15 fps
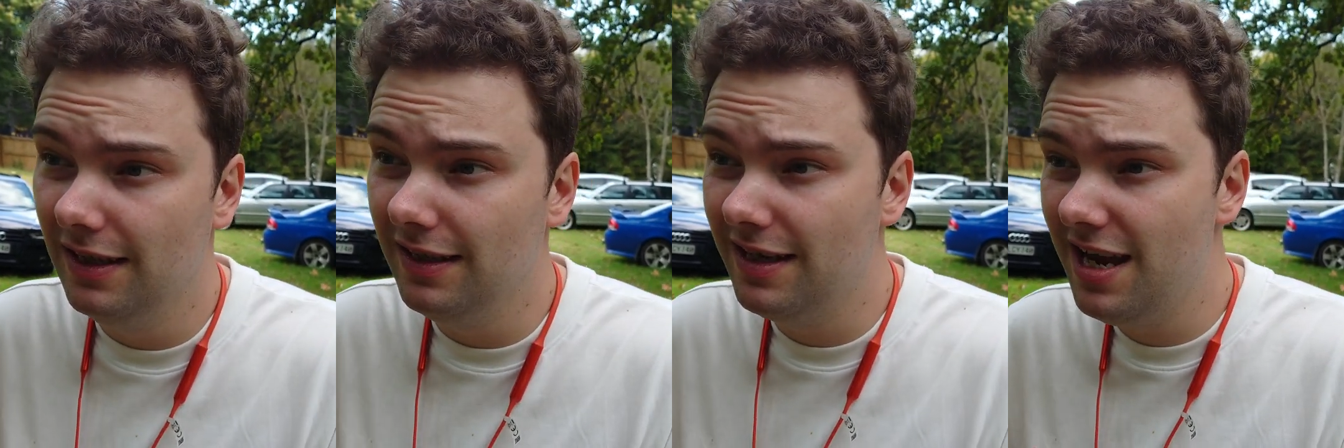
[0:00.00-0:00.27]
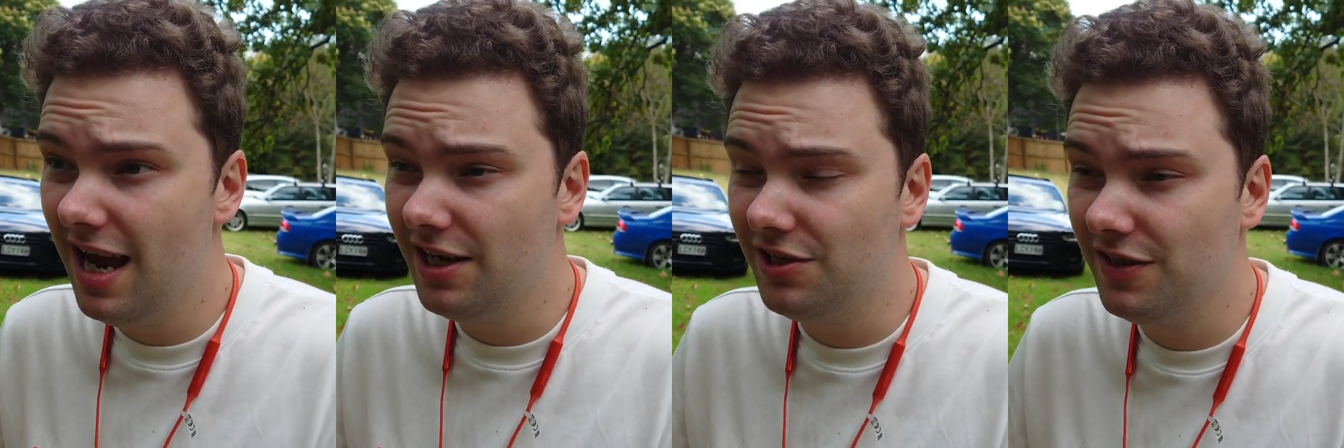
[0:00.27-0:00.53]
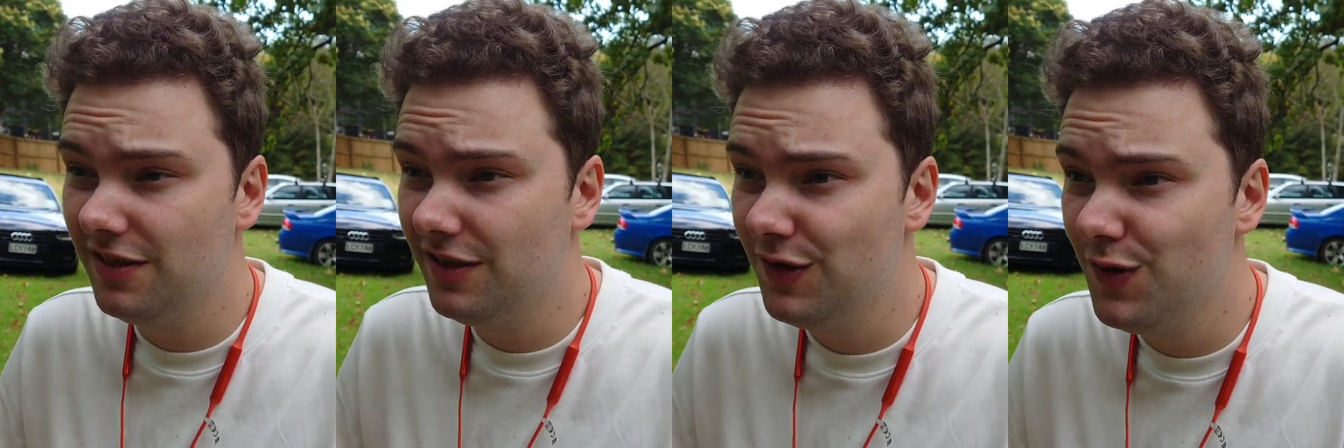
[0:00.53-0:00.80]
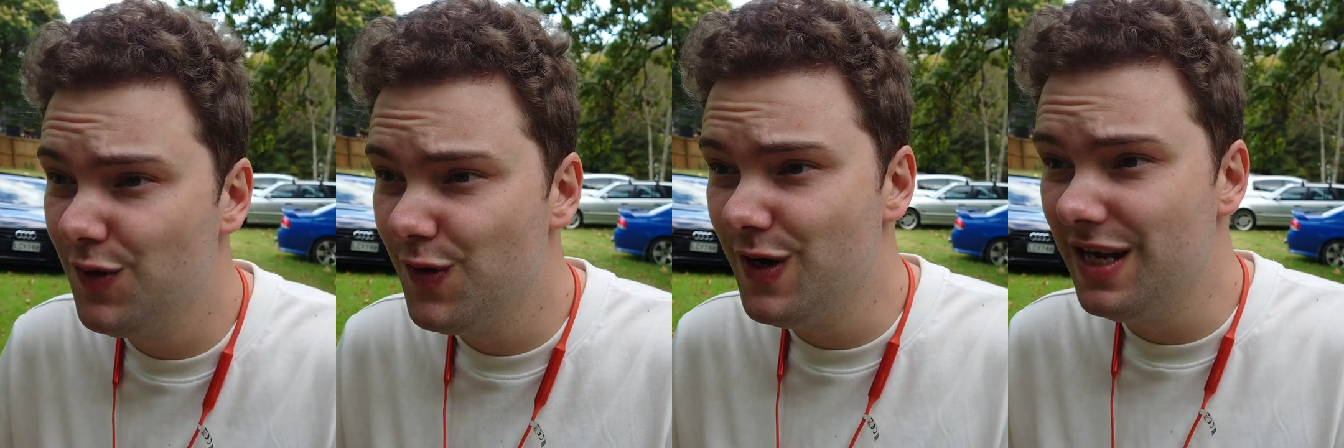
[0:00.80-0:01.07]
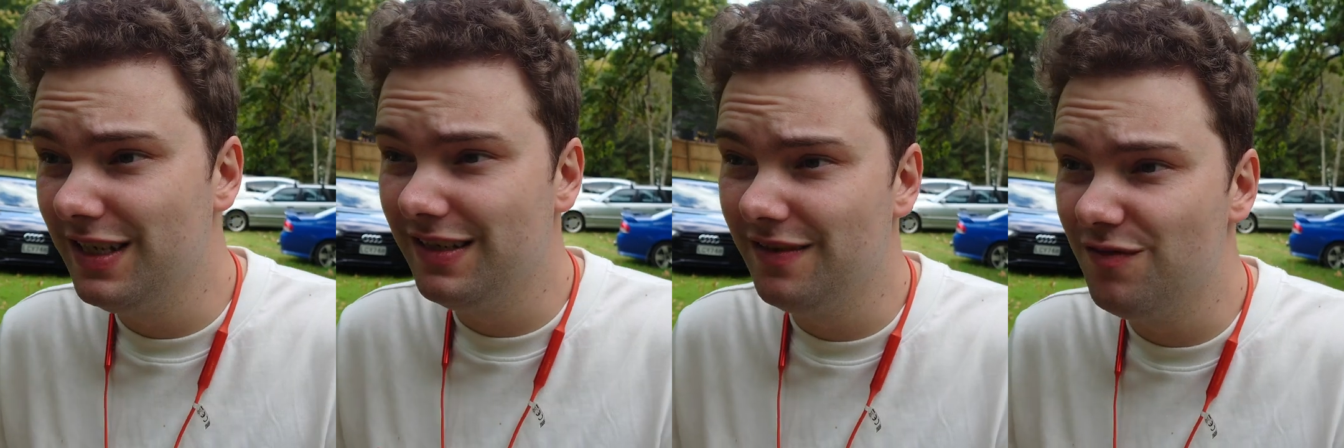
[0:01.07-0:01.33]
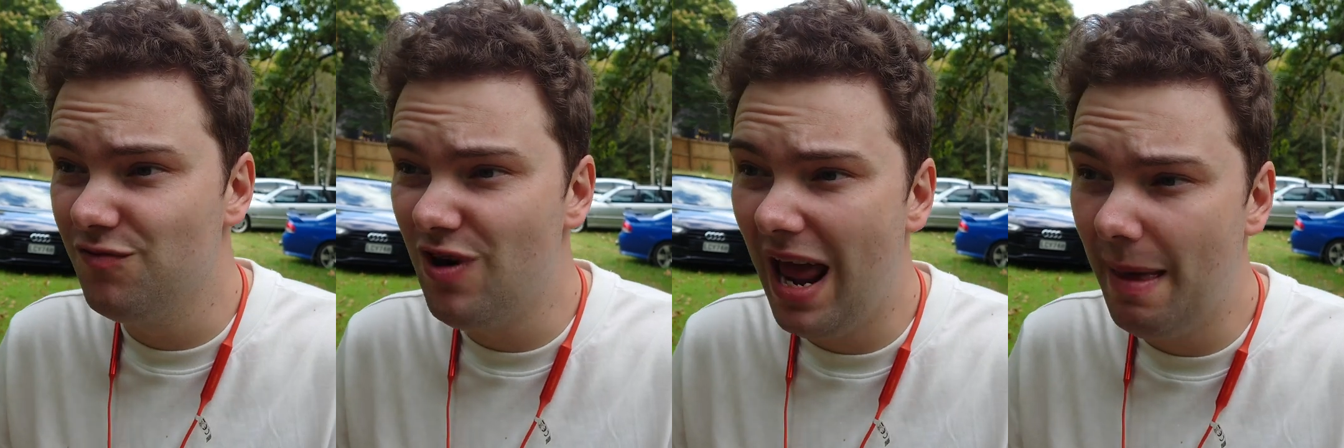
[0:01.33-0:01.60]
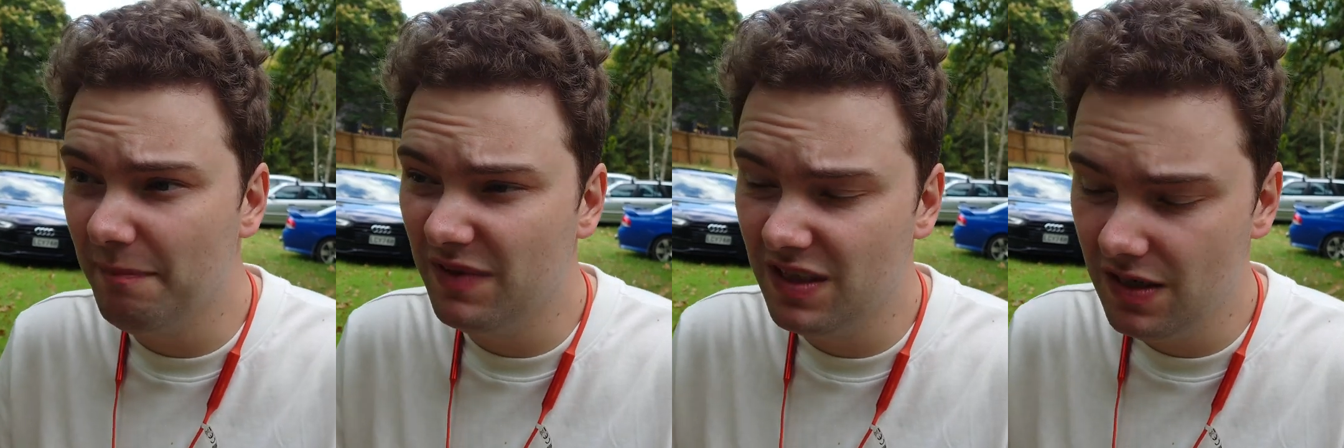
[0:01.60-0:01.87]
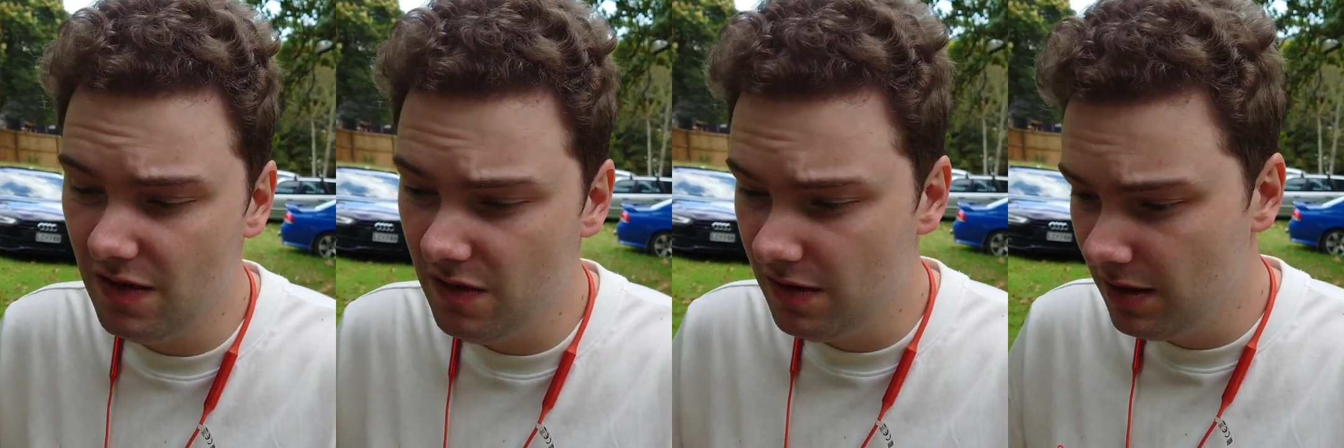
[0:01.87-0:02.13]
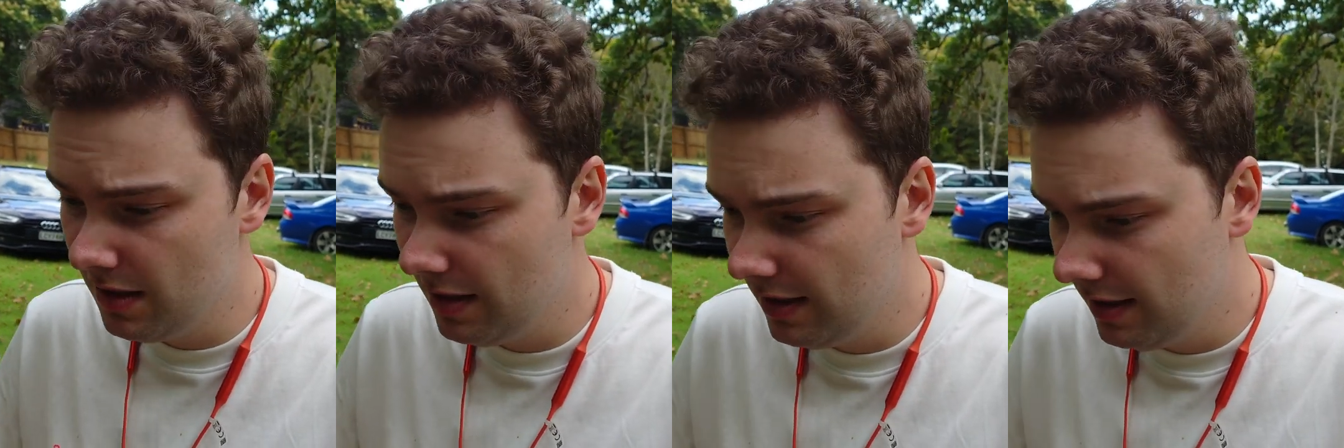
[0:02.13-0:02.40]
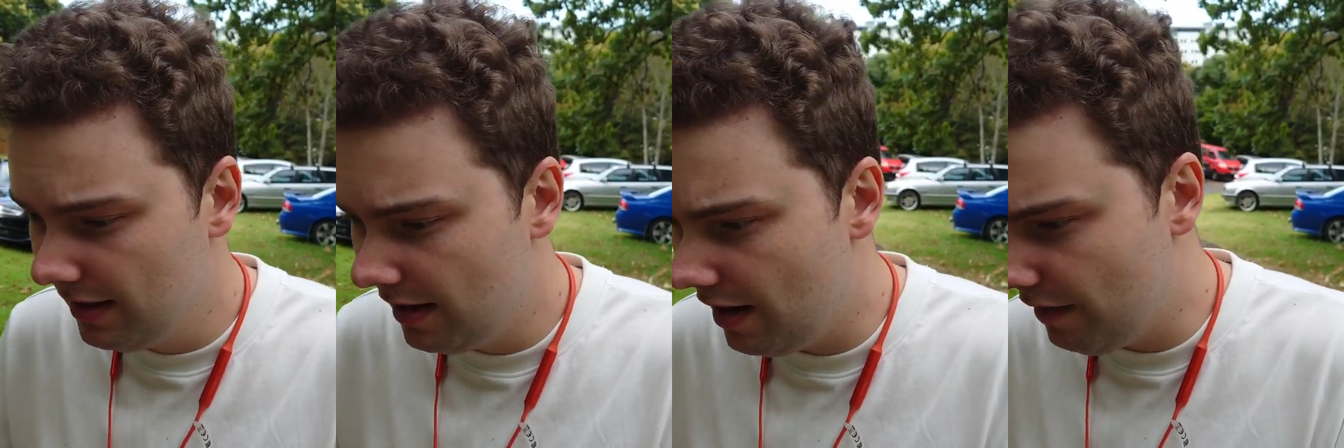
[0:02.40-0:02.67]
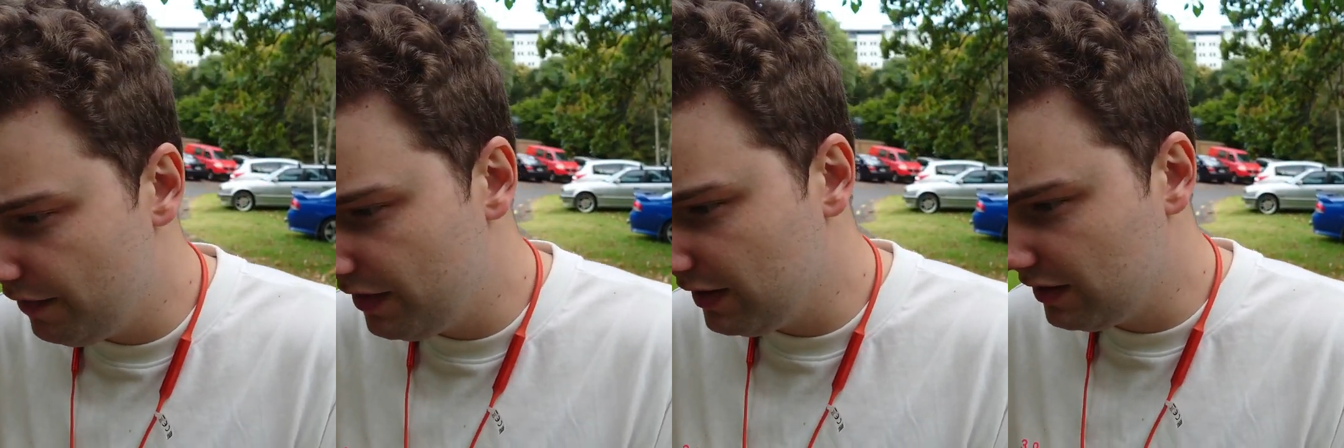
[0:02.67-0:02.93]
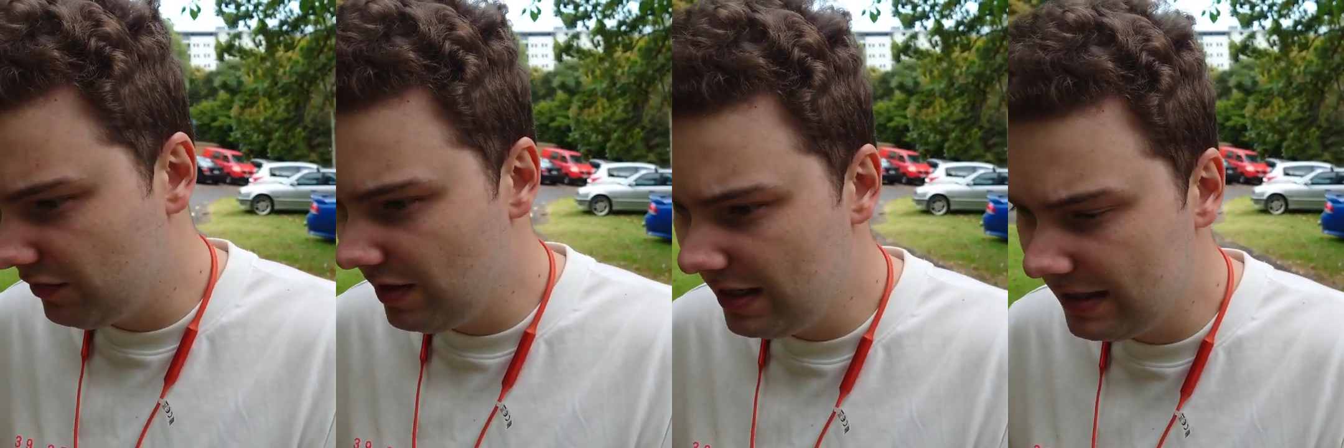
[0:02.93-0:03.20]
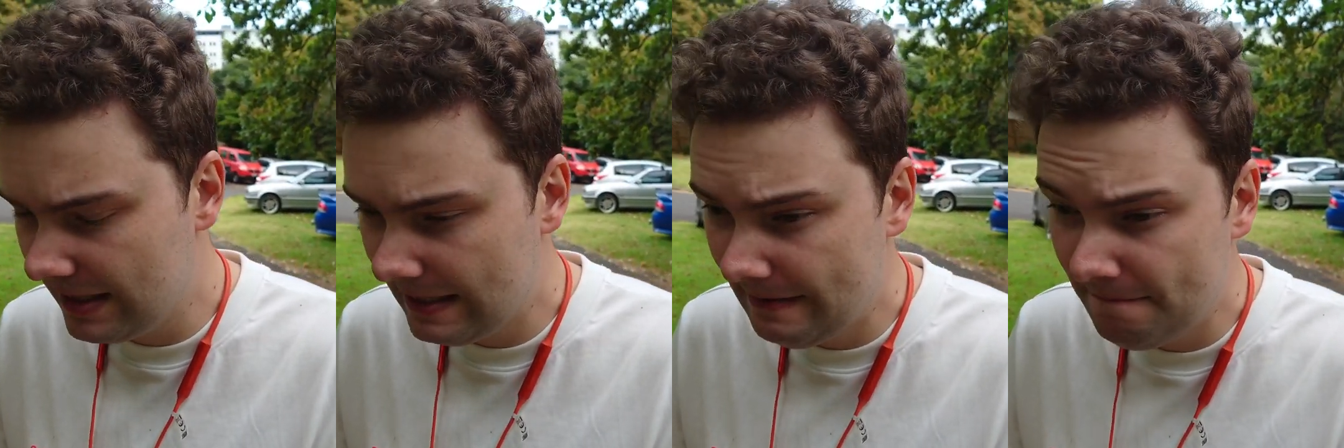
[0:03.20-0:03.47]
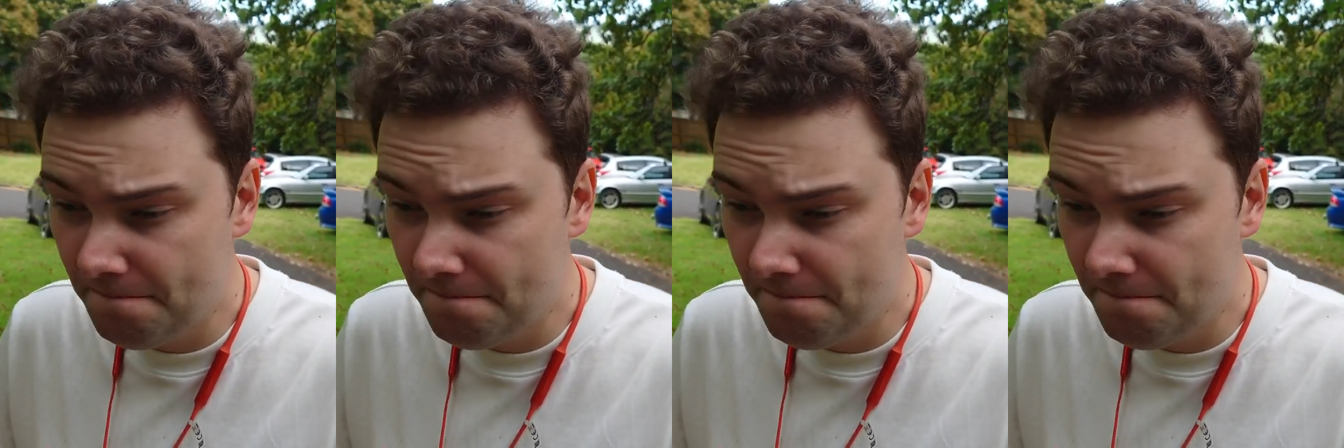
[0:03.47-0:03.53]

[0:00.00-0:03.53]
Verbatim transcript: and catches you and rams you off the street.